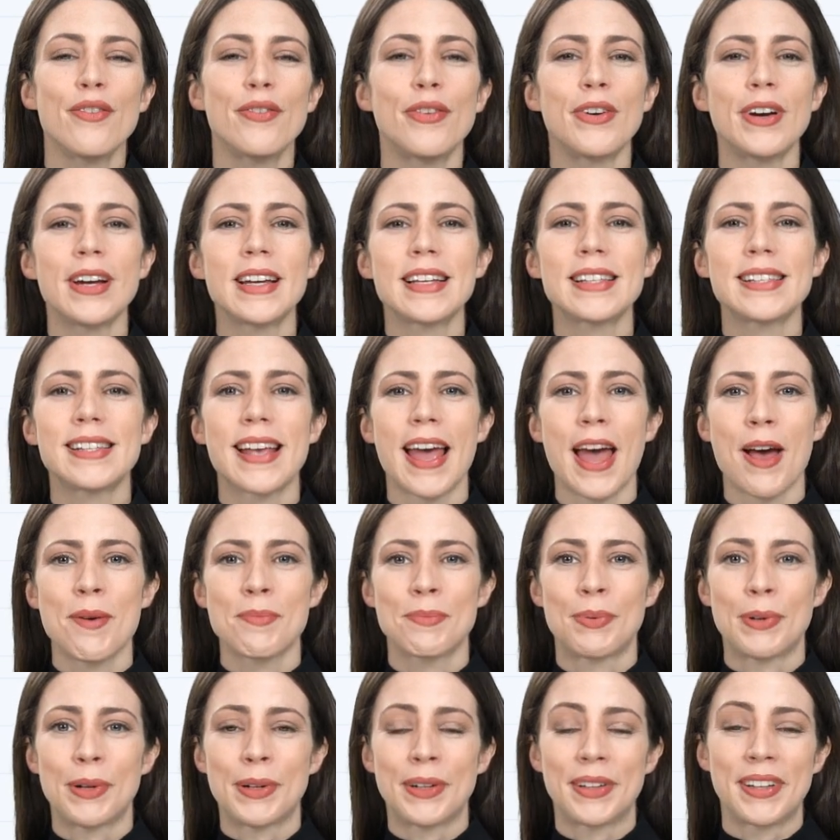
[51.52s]
For
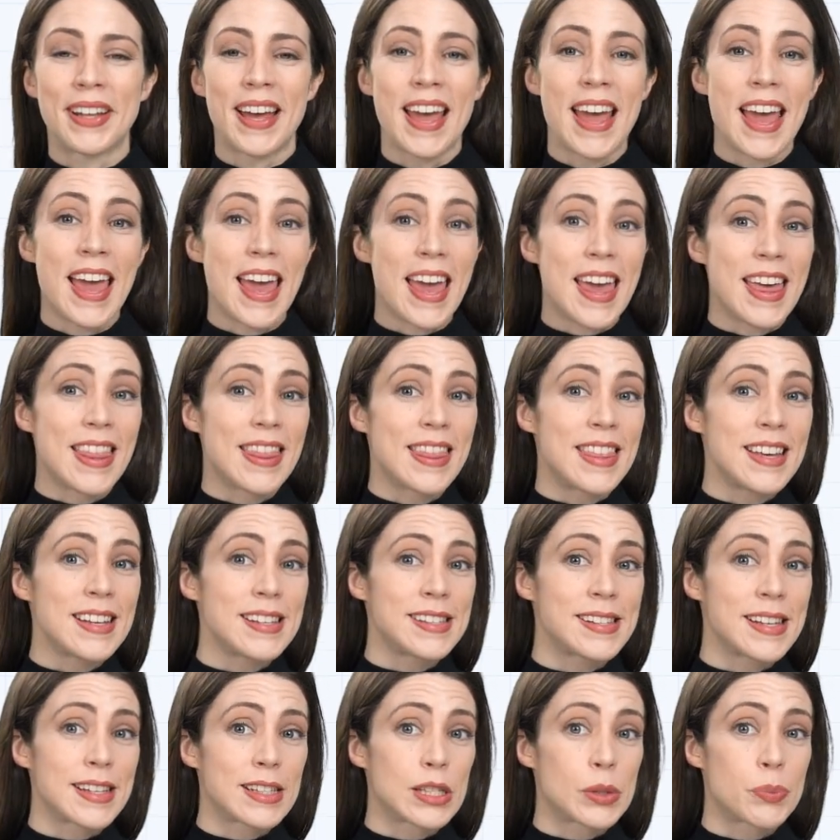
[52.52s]
example, in
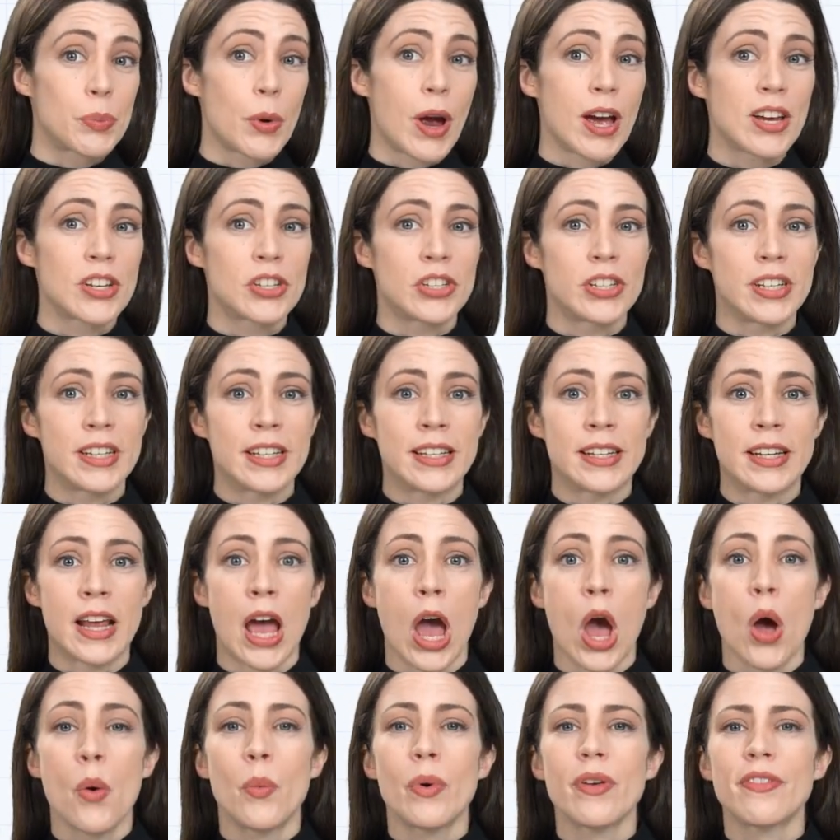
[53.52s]
this expression,
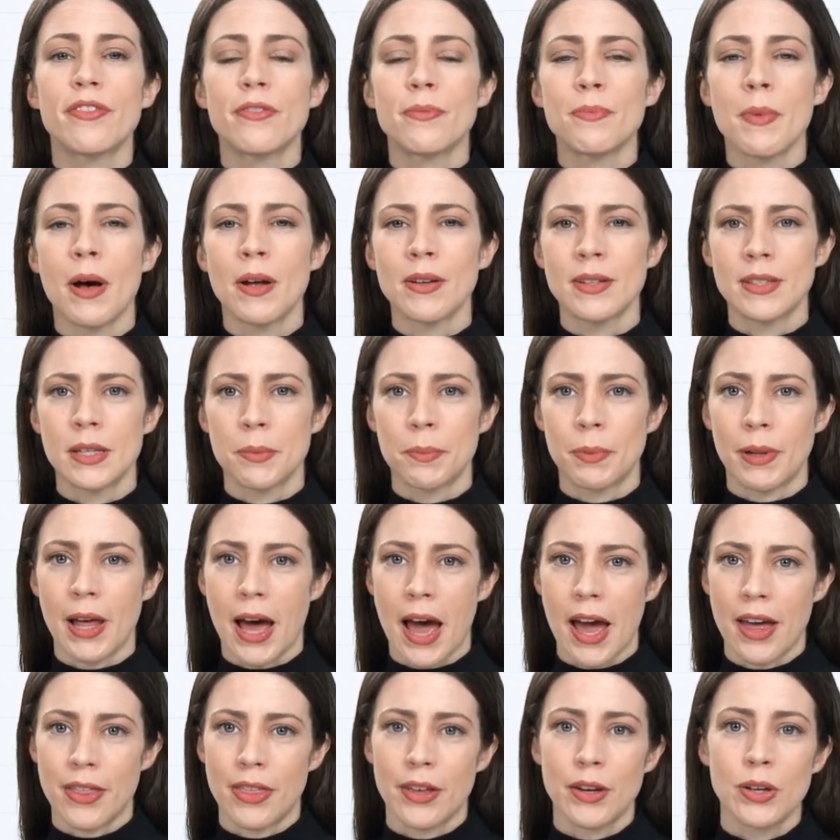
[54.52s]
we've
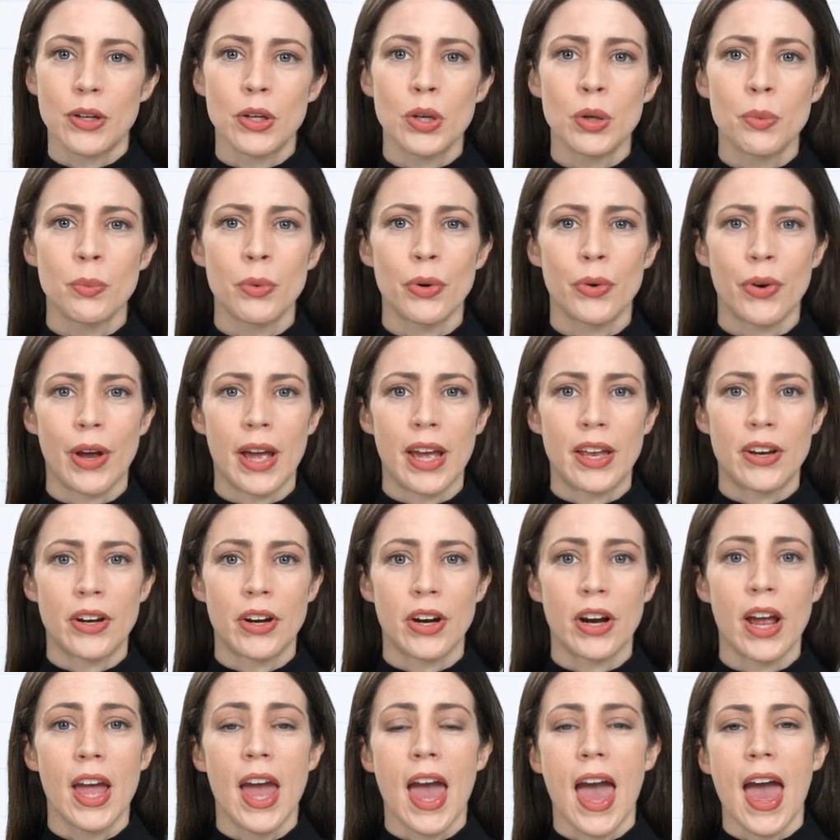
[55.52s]
multiplied the
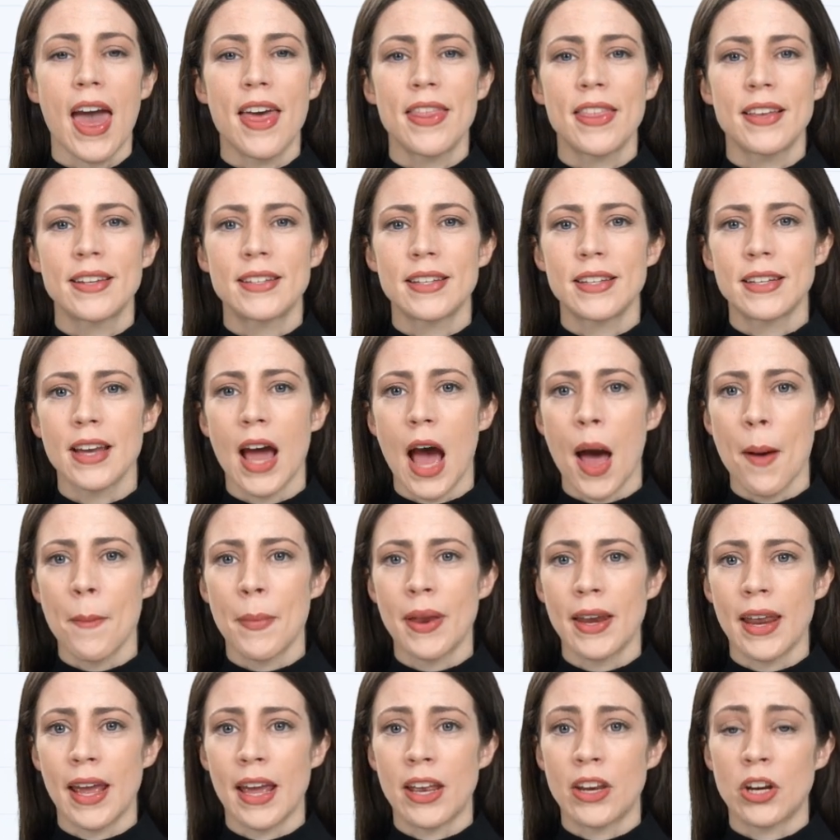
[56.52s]
numerator and the
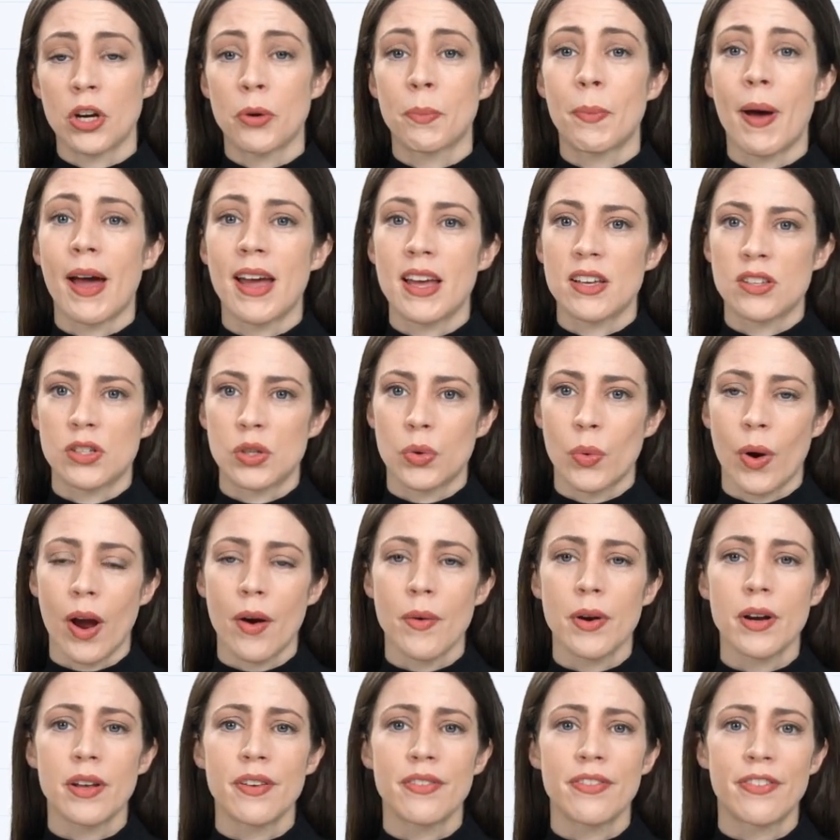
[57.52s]
denominator by a square
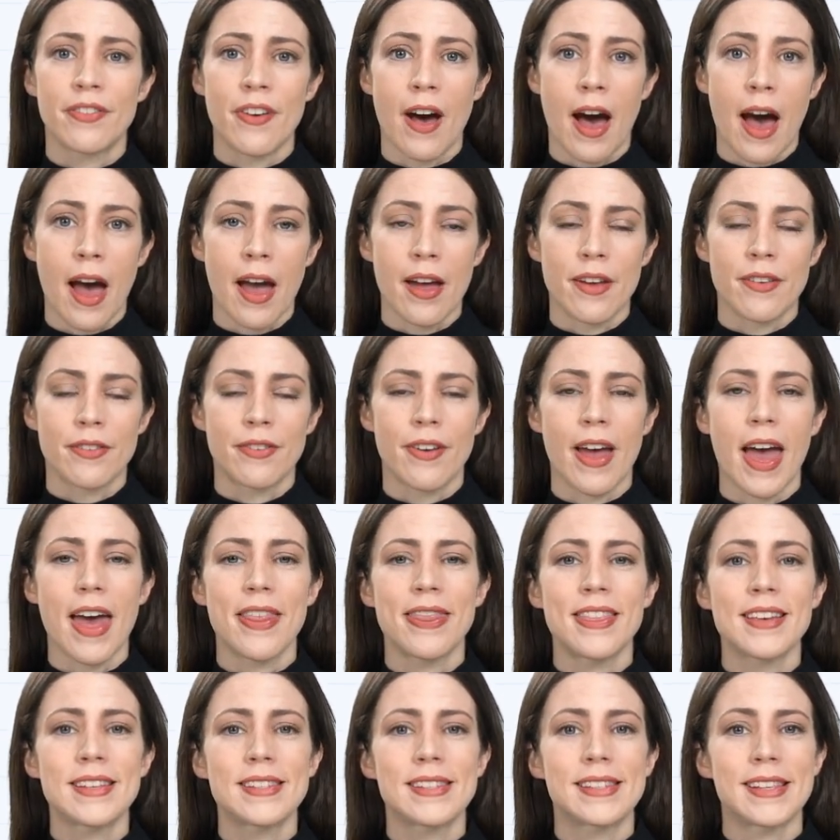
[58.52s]
root of 5
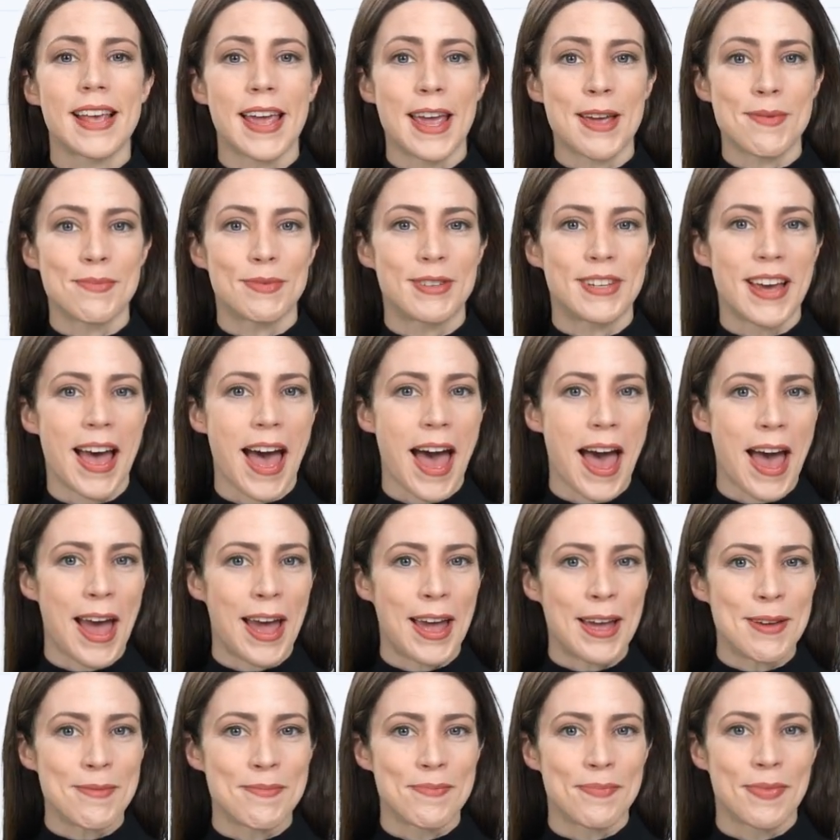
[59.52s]
at the same
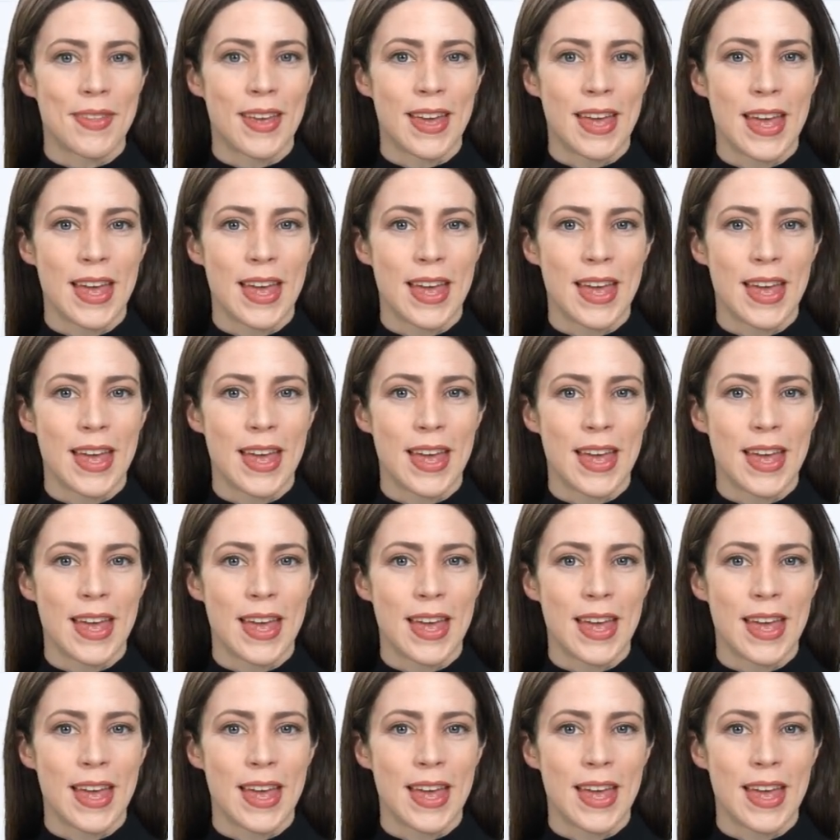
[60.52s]
time.